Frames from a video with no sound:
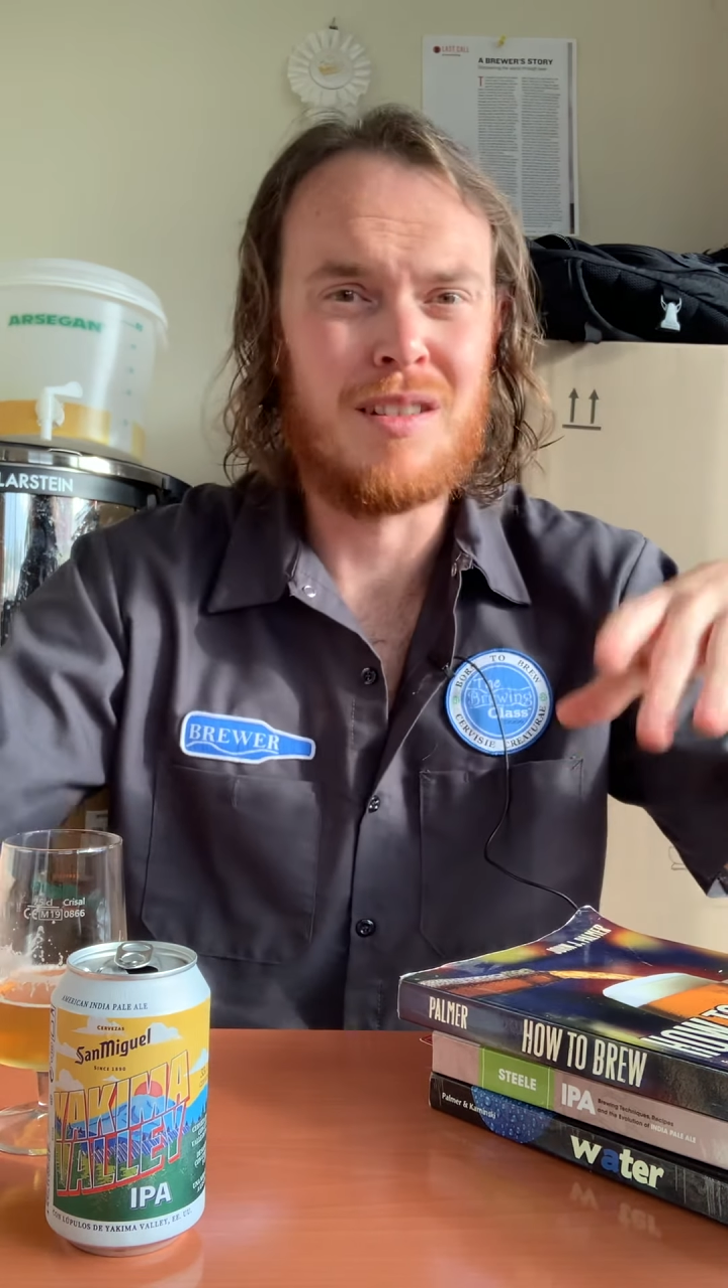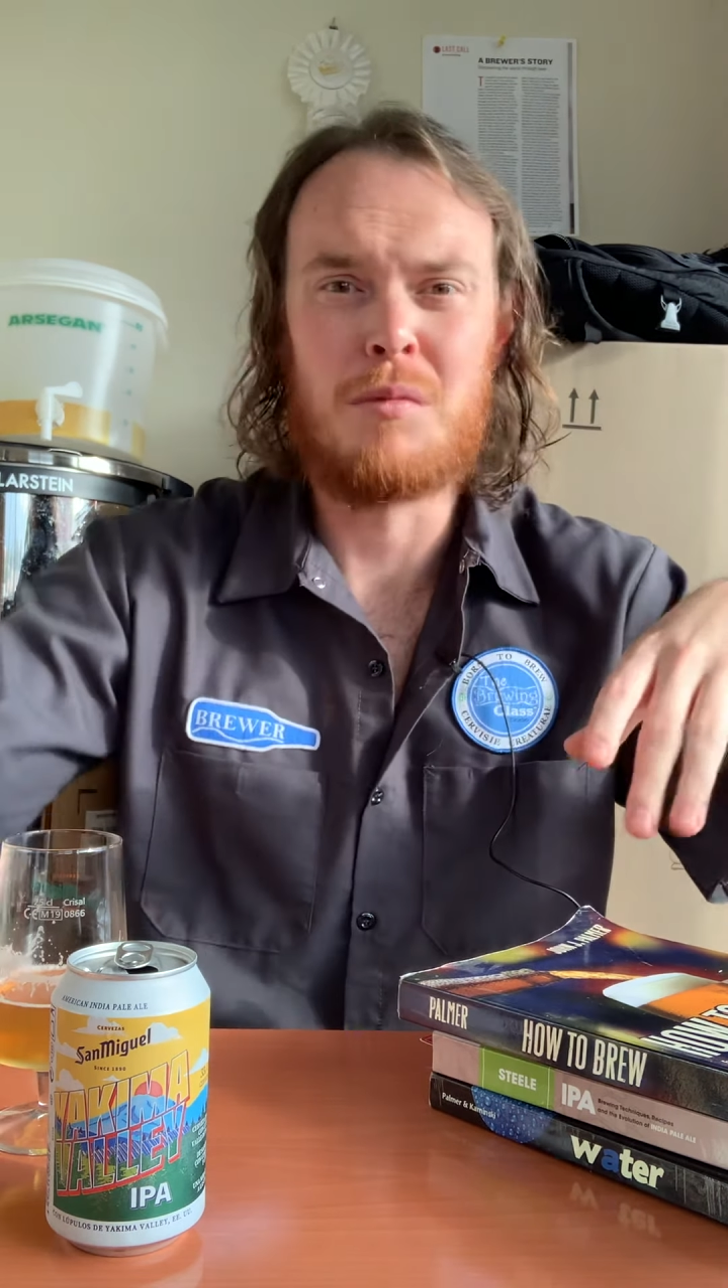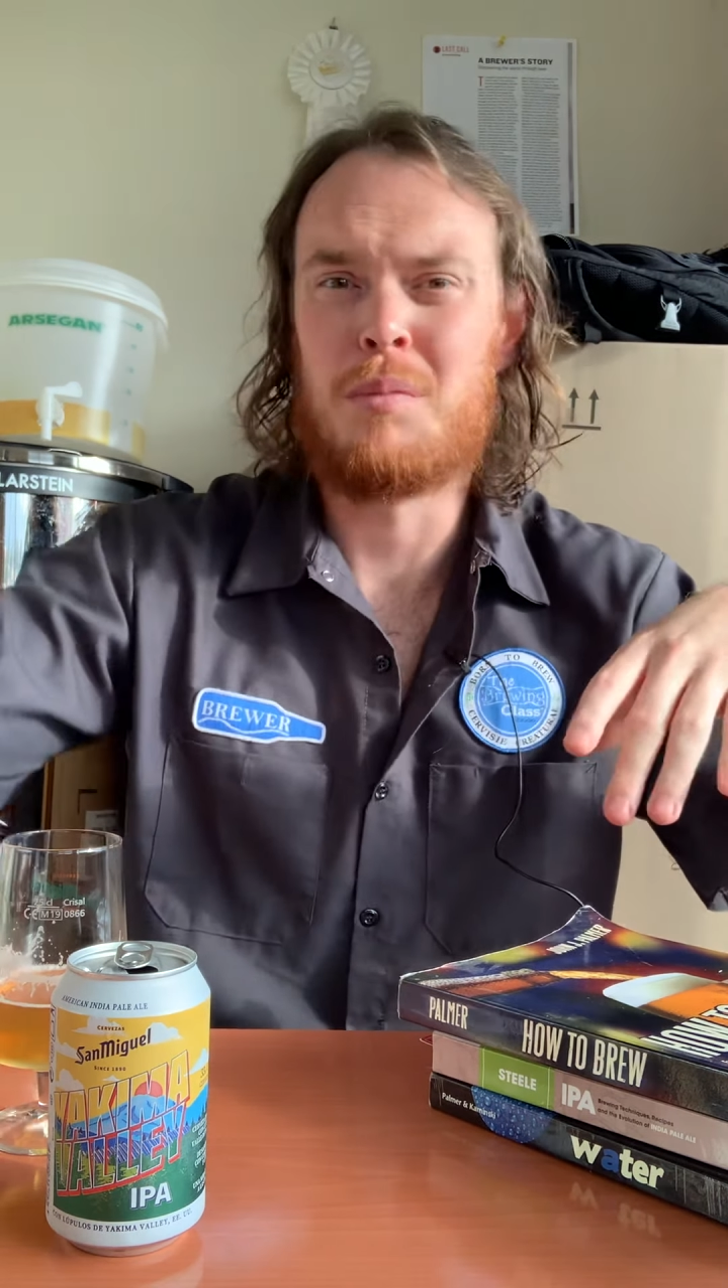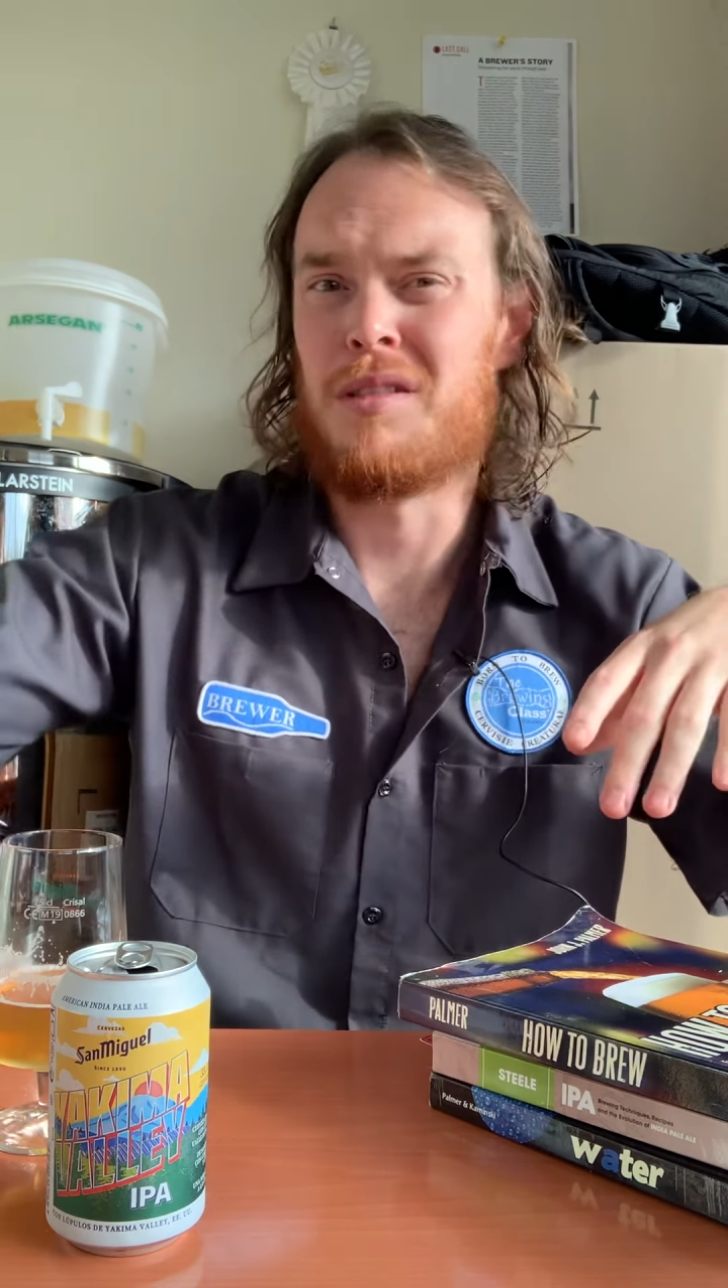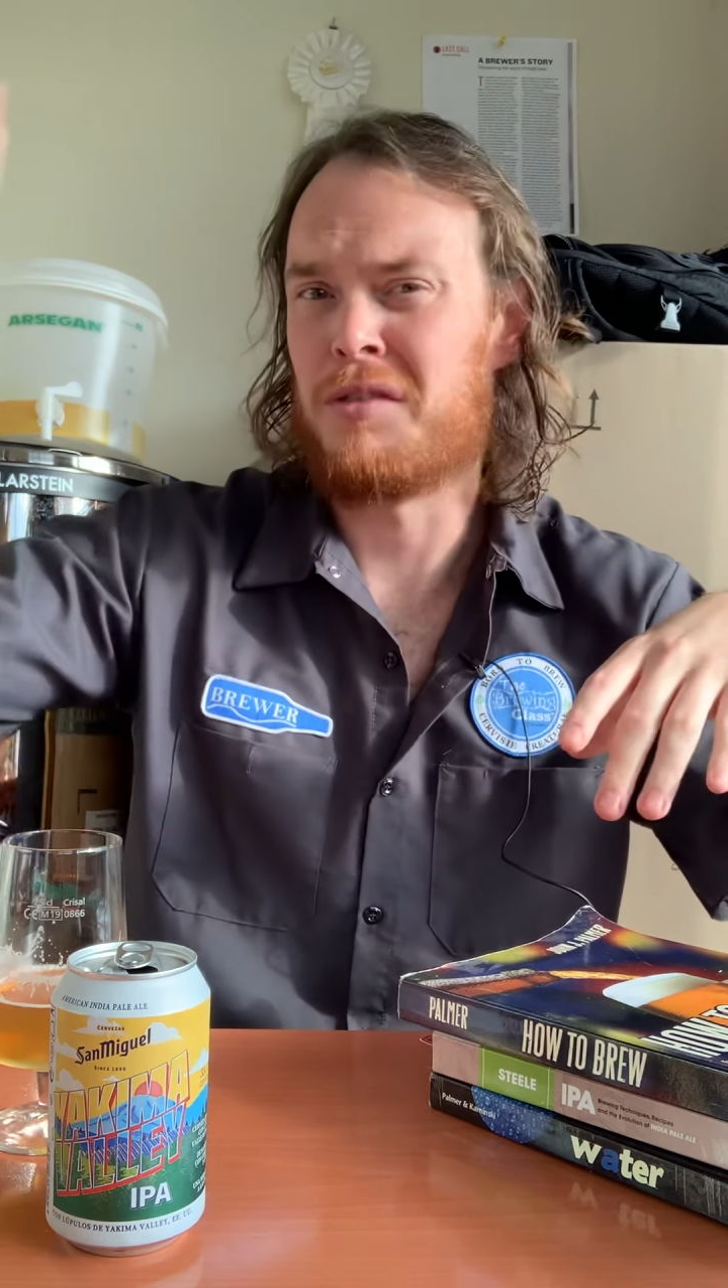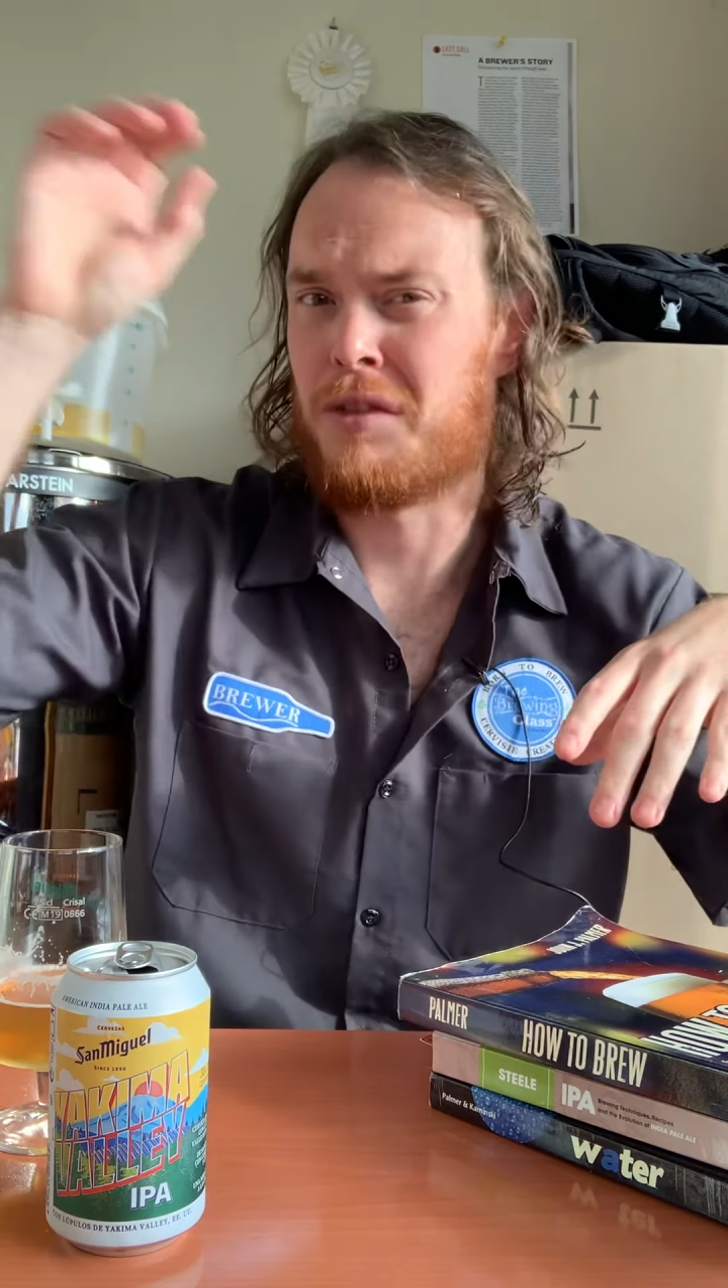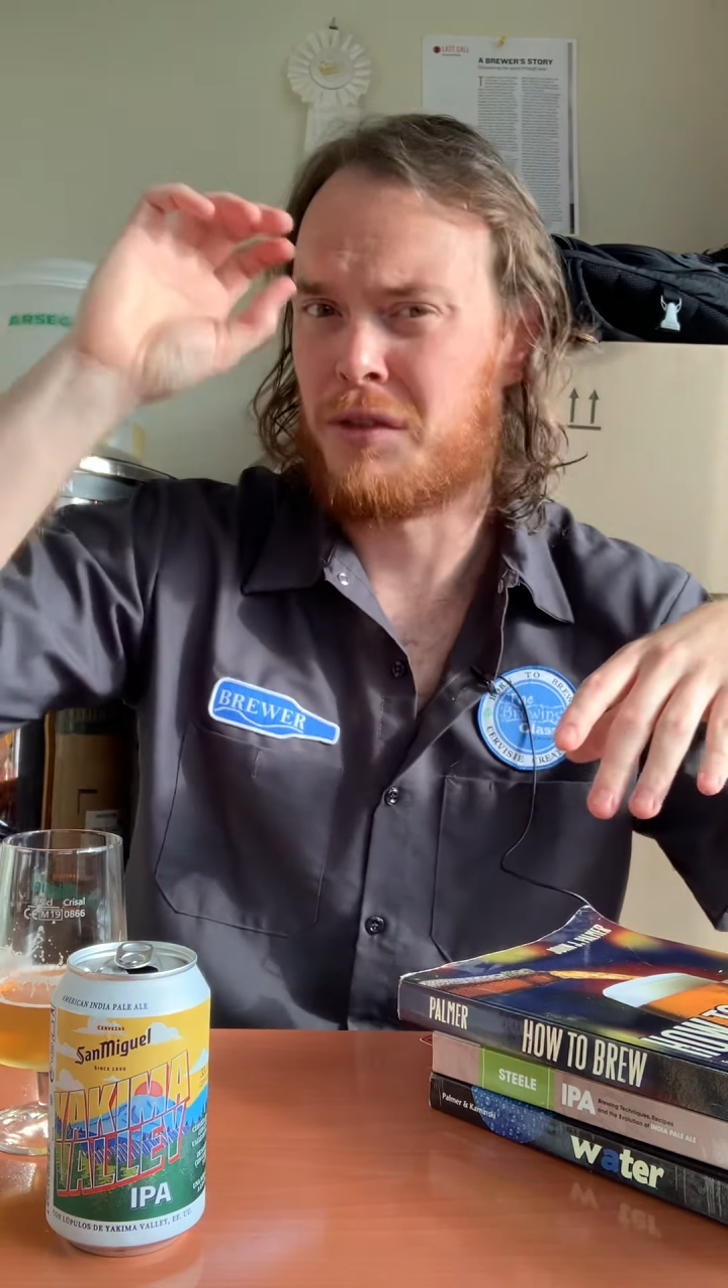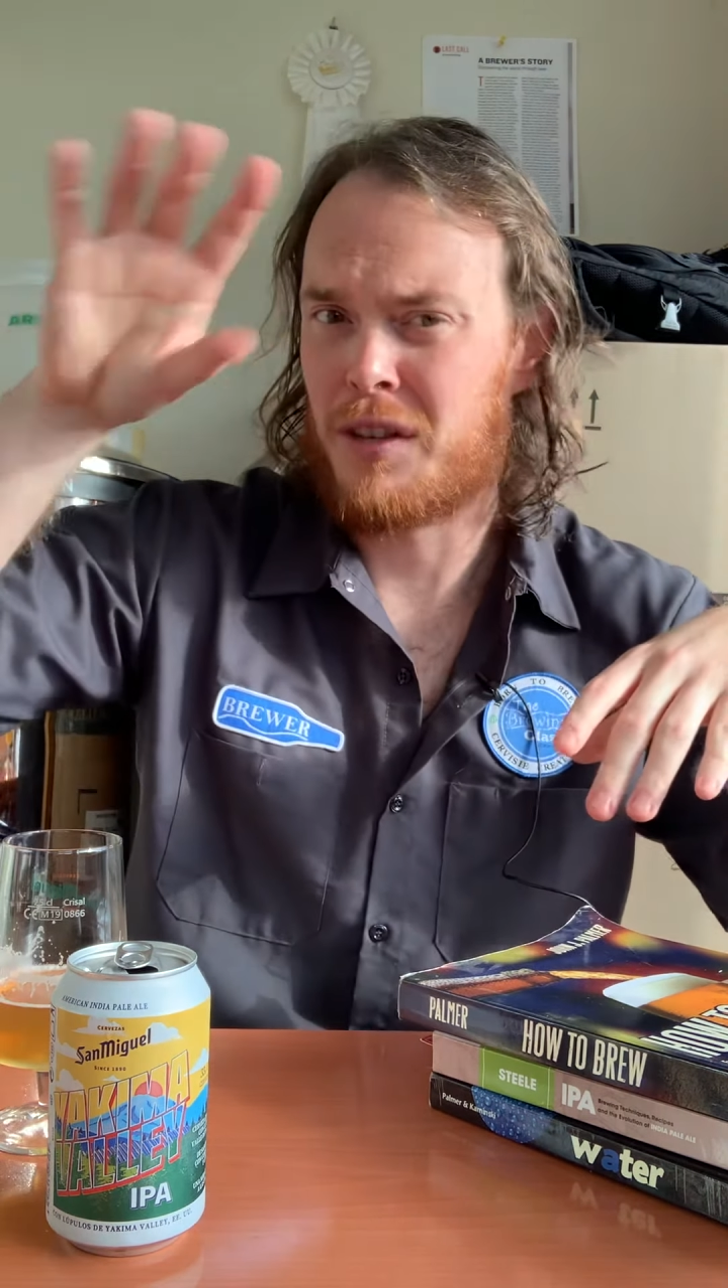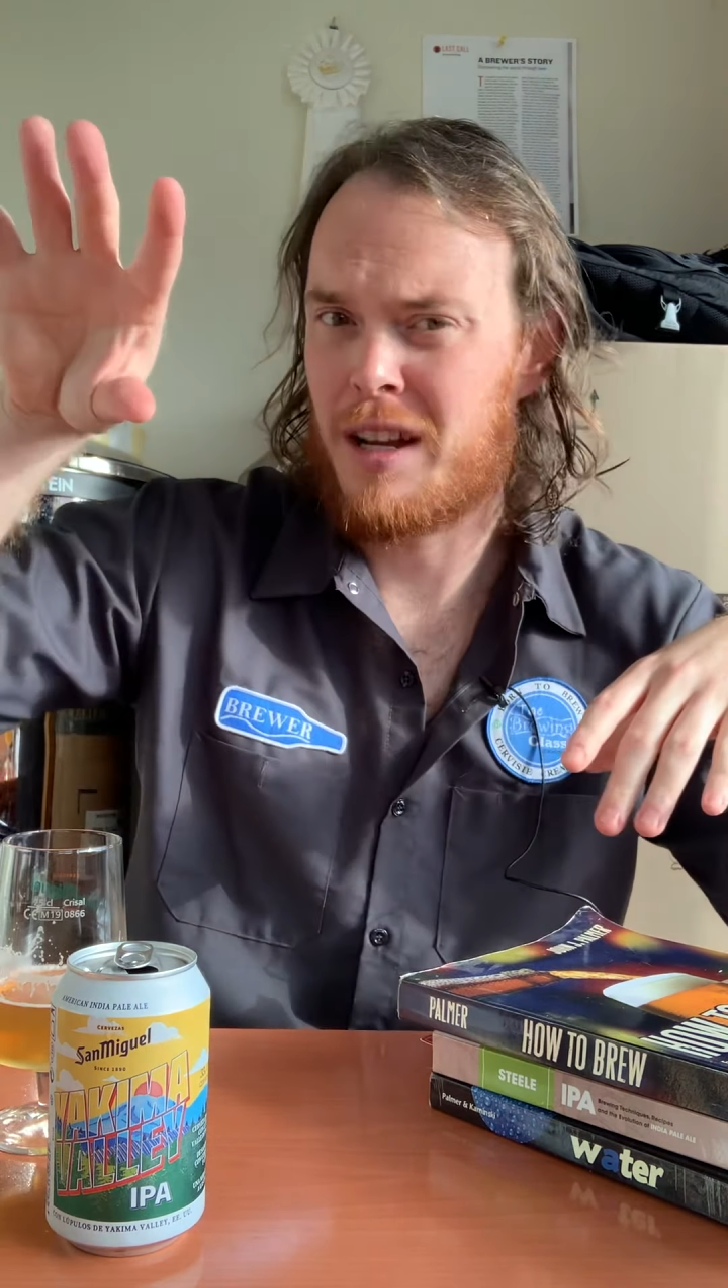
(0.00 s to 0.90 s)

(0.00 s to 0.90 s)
some are perfect for